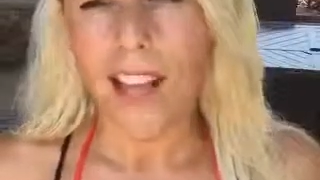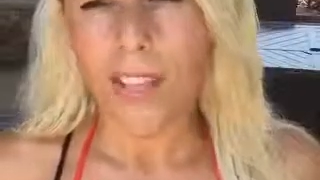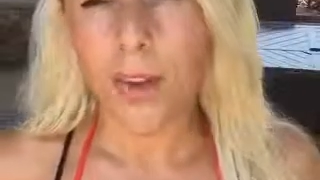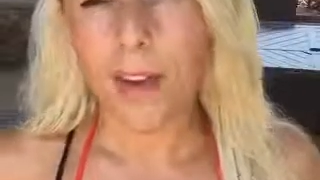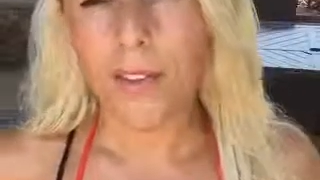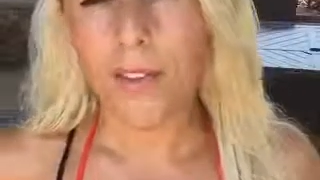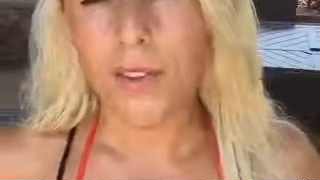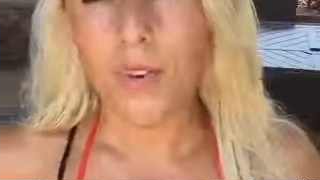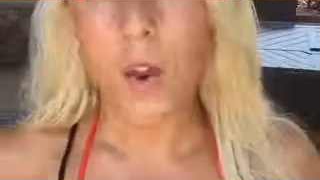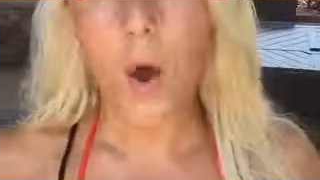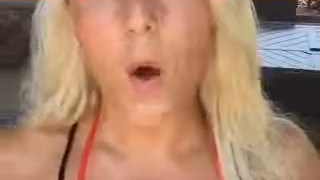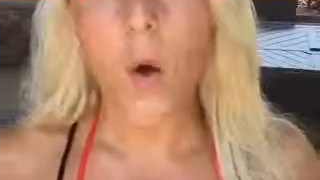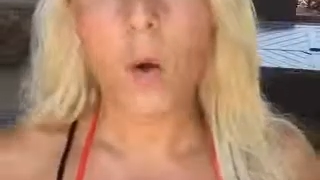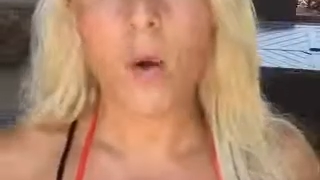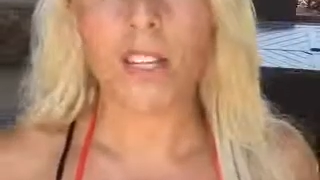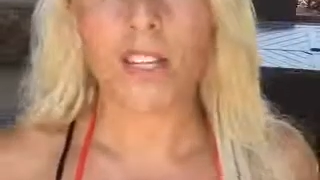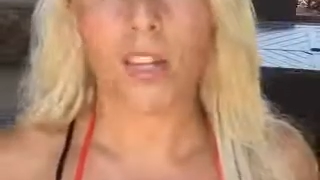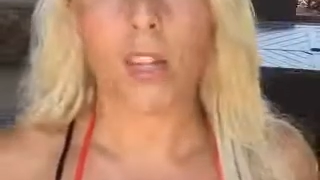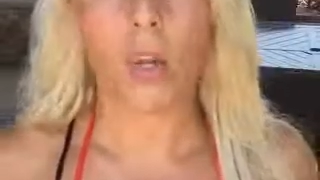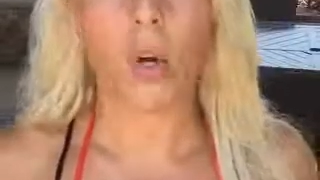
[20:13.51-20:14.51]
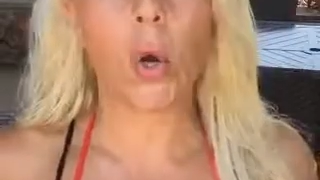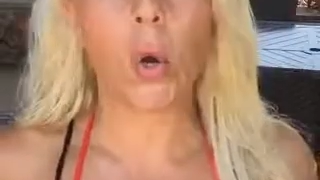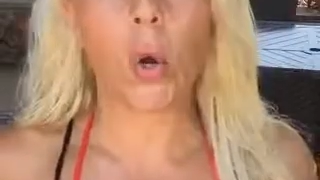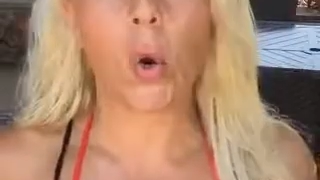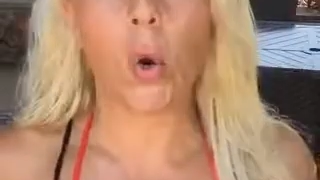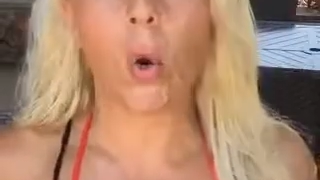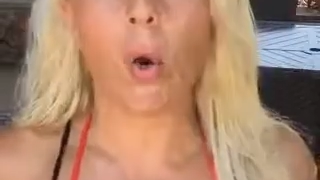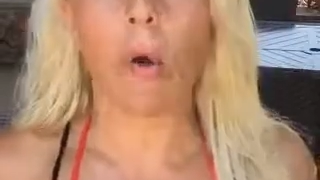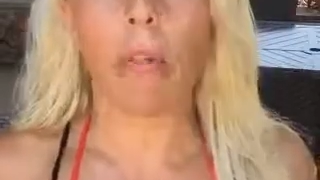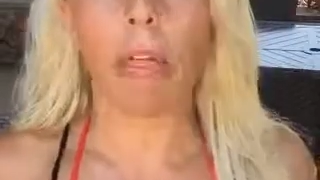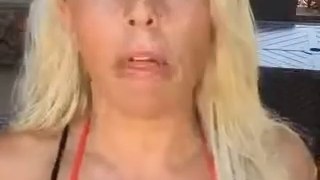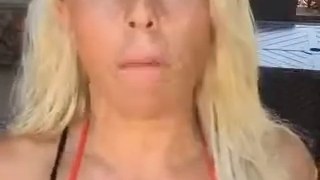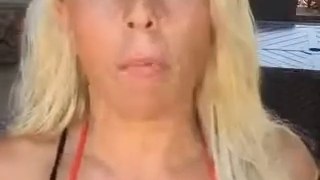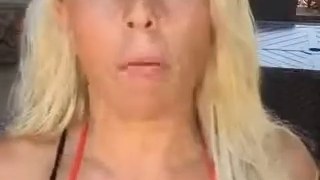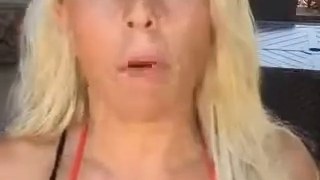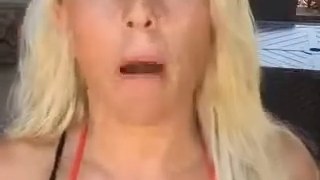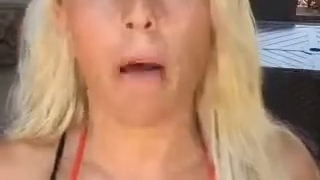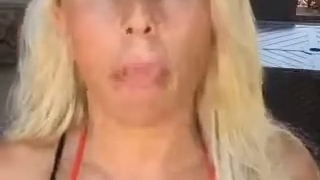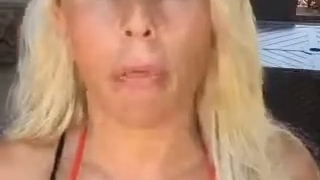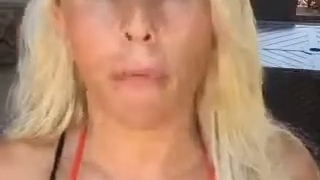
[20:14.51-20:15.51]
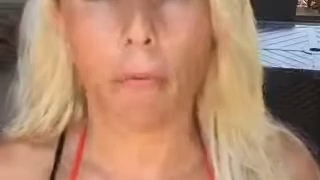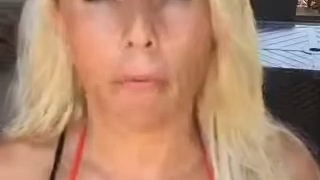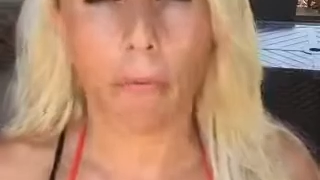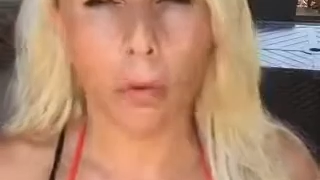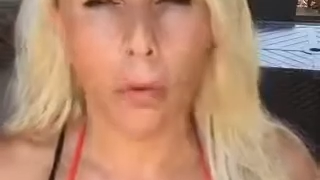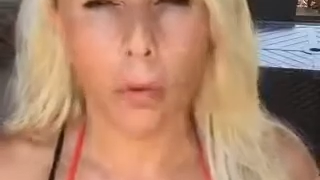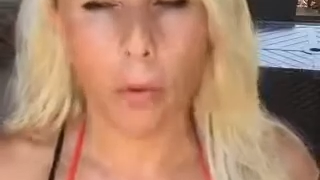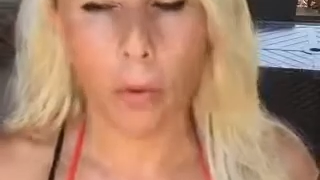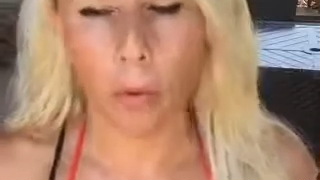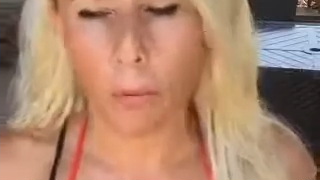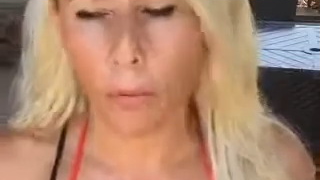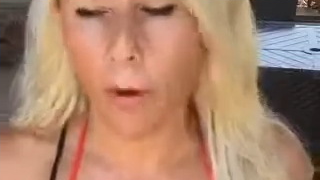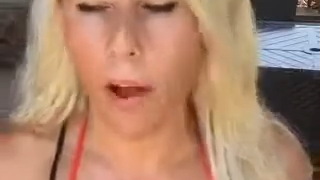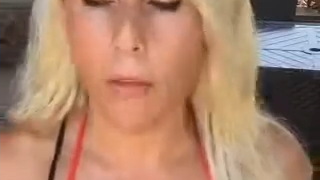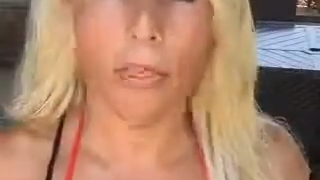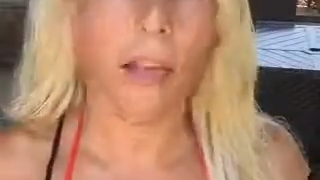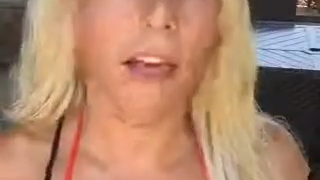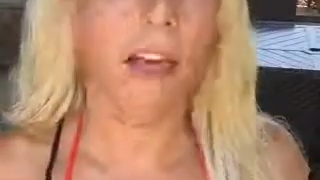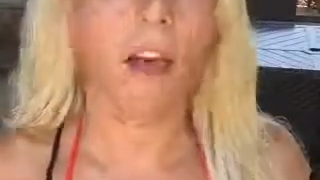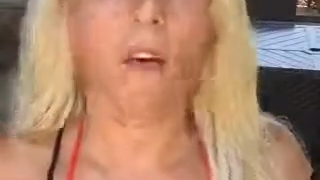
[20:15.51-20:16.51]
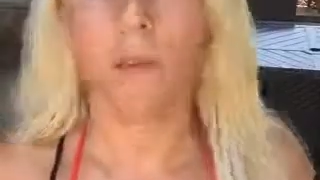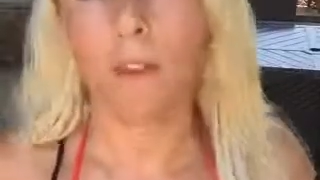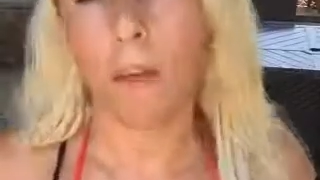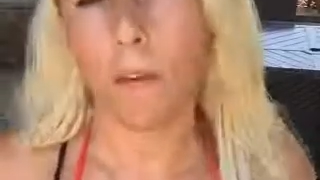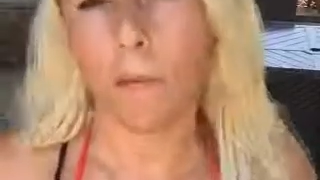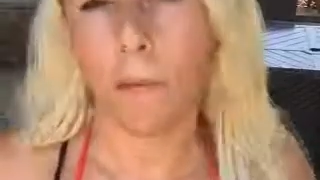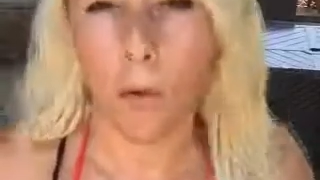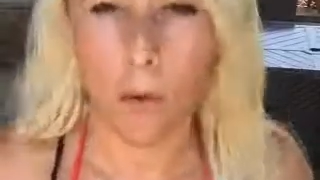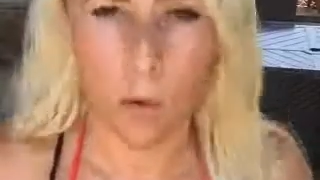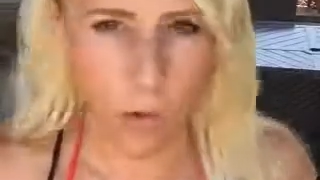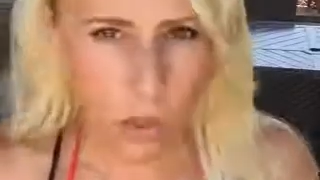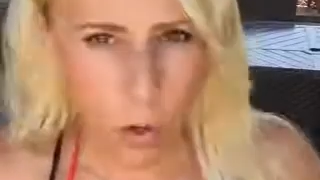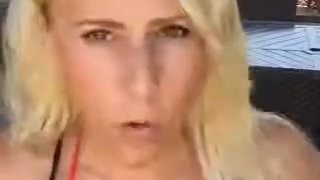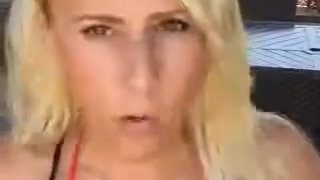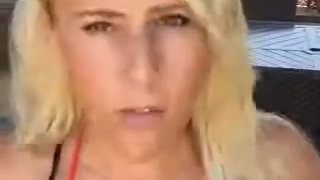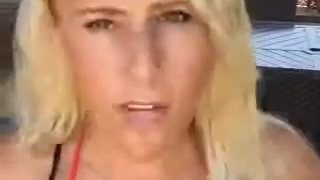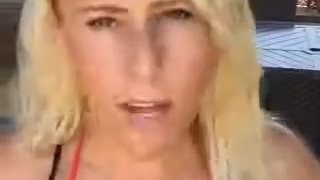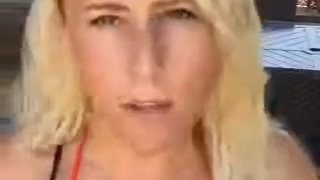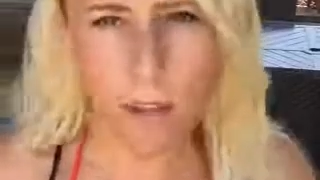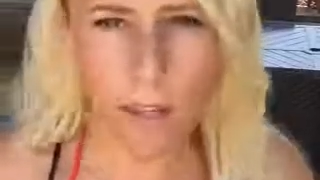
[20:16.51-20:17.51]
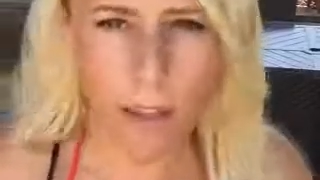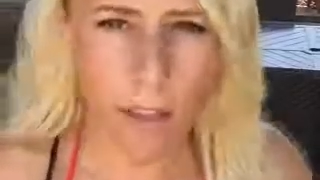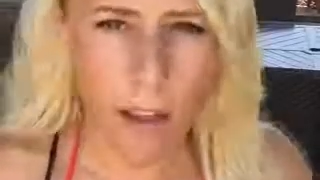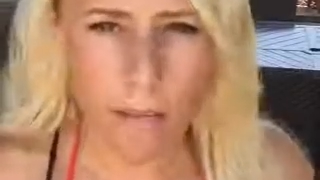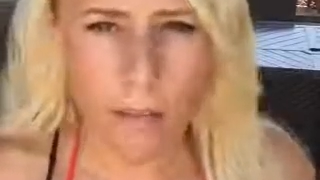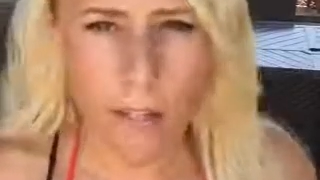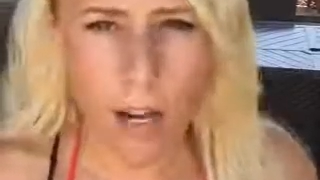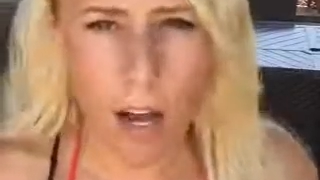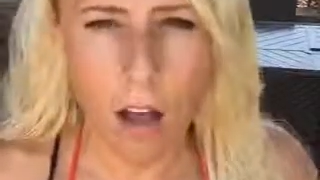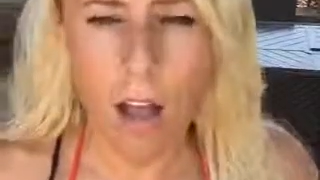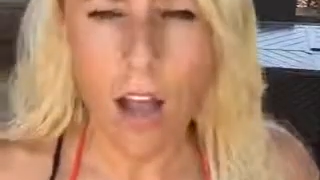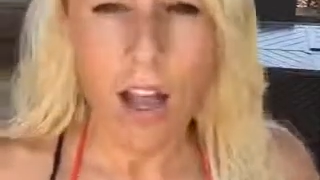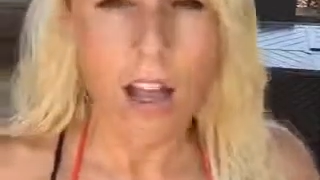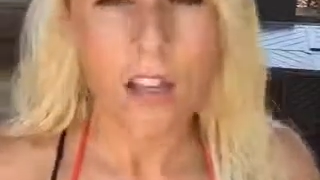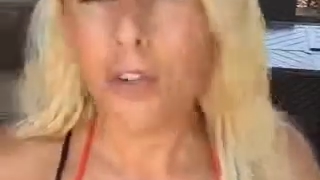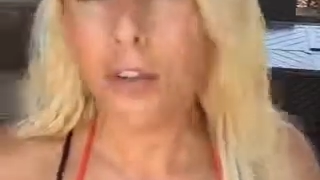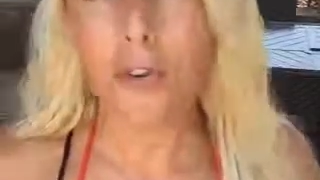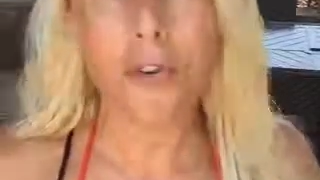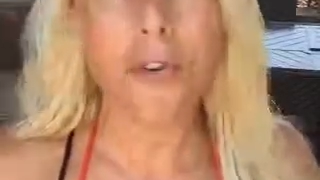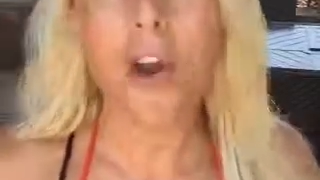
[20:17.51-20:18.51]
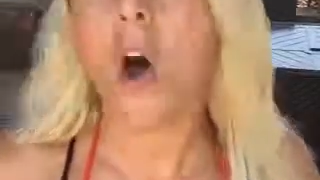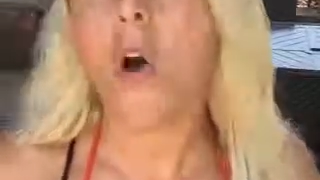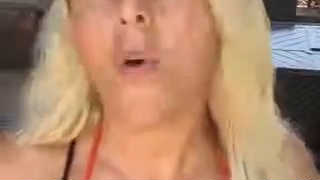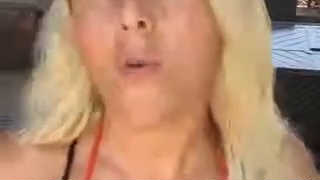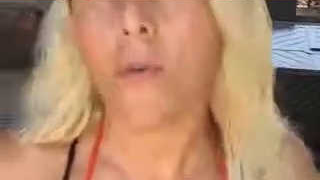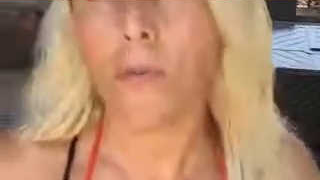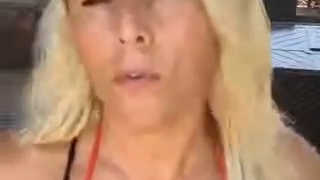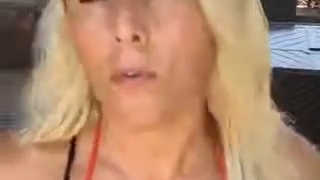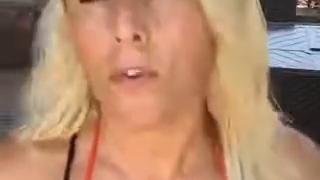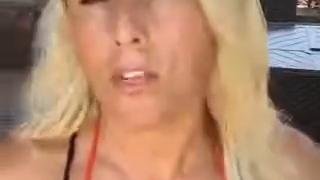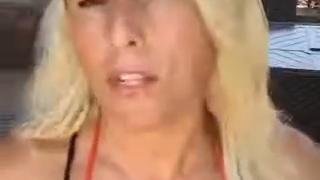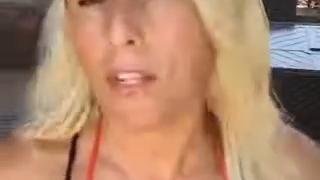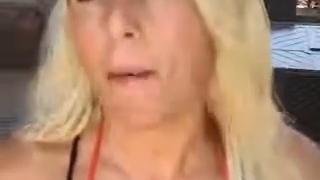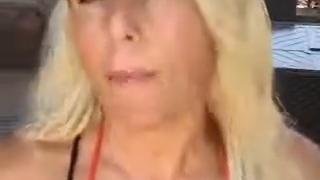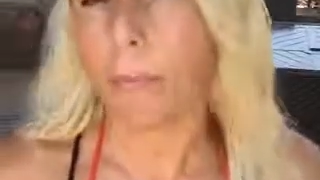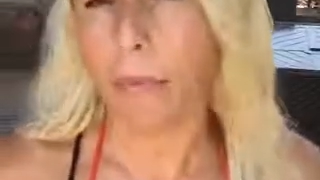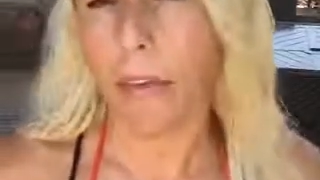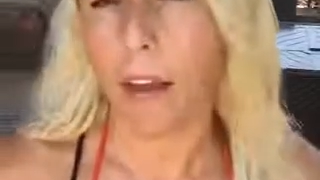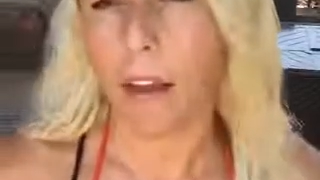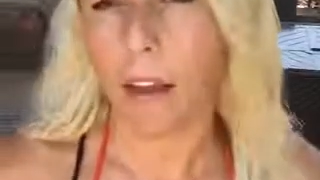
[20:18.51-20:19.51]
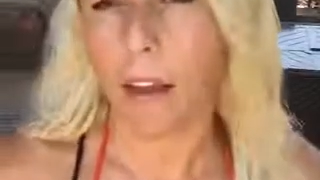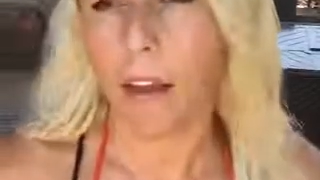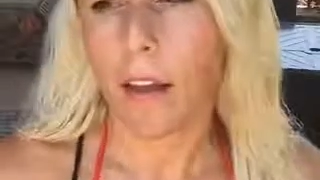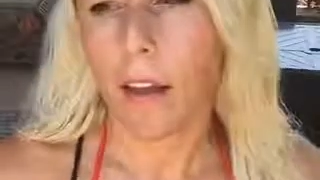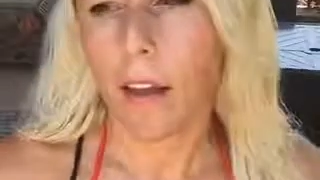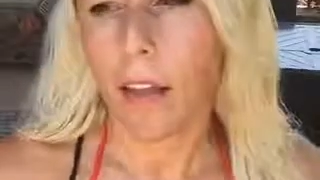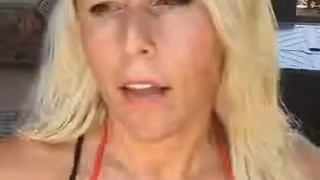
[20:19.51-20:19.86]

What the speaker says: So I was known as the girl that brought the food, brought the healthy food, chose healthy lifestyle. So you're known for something.